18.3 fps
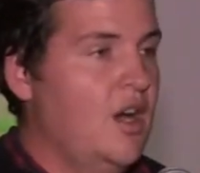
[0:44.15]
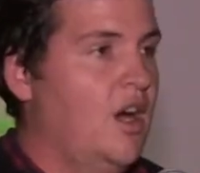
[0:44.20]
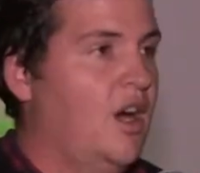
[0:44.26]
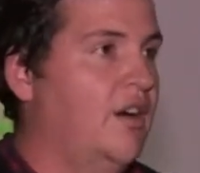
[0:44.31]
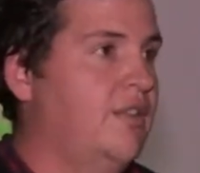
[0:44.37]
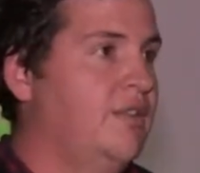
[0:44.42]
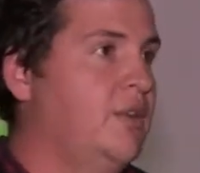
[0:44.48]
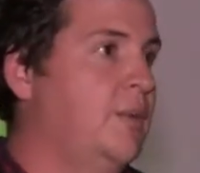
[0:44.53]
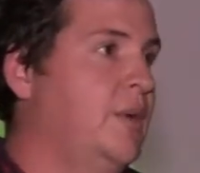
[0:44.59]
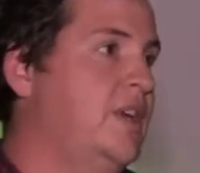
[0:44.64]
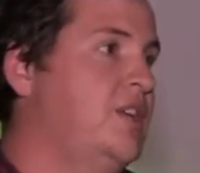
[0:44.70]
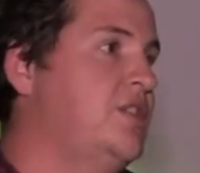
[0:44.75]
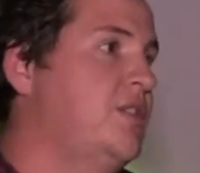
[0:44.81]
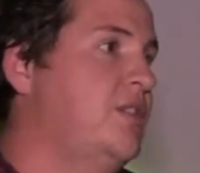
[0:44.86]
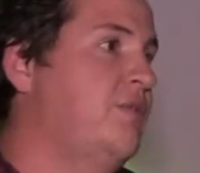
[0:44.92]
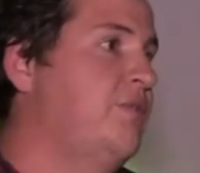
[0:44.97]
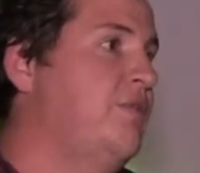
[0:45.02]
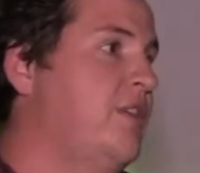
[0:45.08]
after
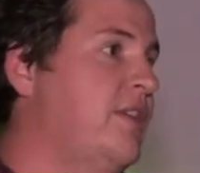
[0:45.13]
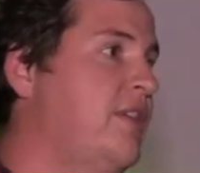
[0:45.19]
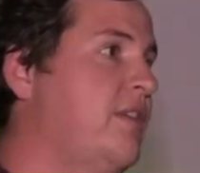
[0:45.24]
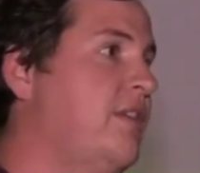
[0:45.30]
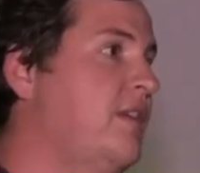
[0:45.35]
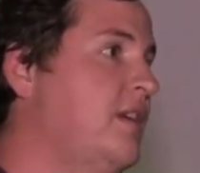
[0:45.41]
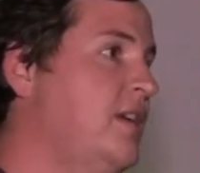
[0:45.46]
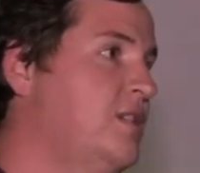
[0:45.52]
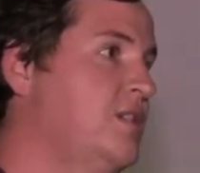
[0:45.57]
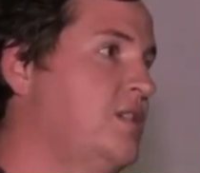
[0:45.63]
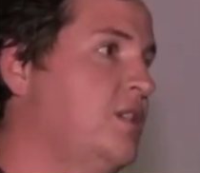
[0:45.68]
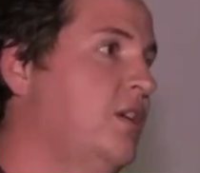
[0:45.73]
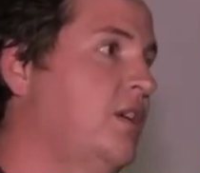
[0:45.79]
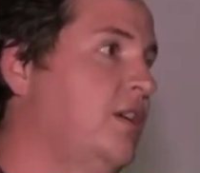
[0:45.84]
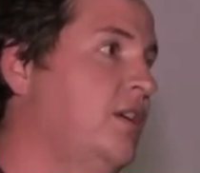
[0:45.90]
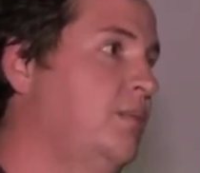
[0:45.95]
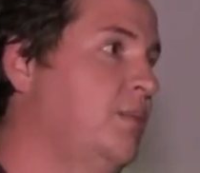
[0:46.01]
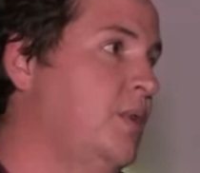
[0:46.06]
which the fifth
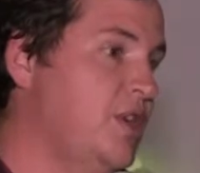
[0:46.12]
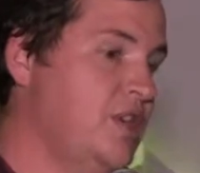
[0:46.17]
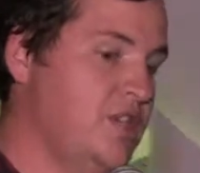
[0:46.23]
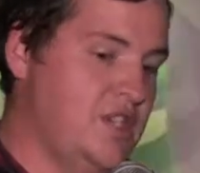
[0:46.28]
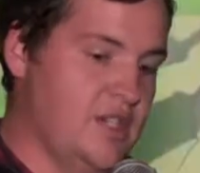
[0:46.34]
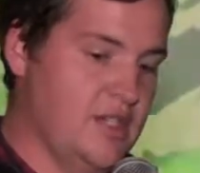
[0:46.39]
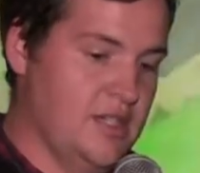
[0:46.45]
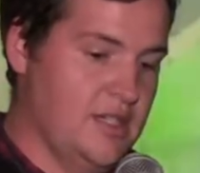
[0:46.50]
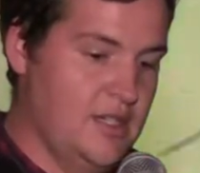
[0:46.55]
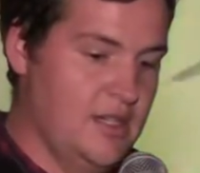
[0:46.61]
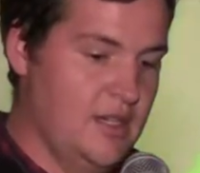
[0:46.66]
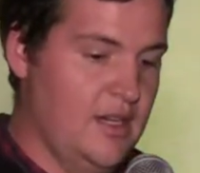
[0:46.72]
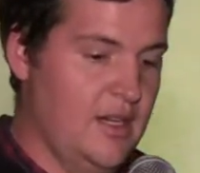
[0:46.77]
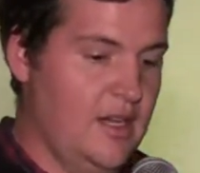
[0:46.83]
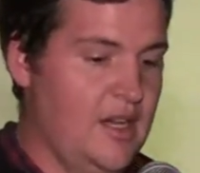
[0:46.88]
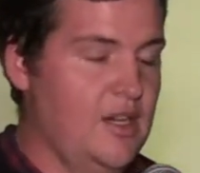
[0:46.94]
instar emerges.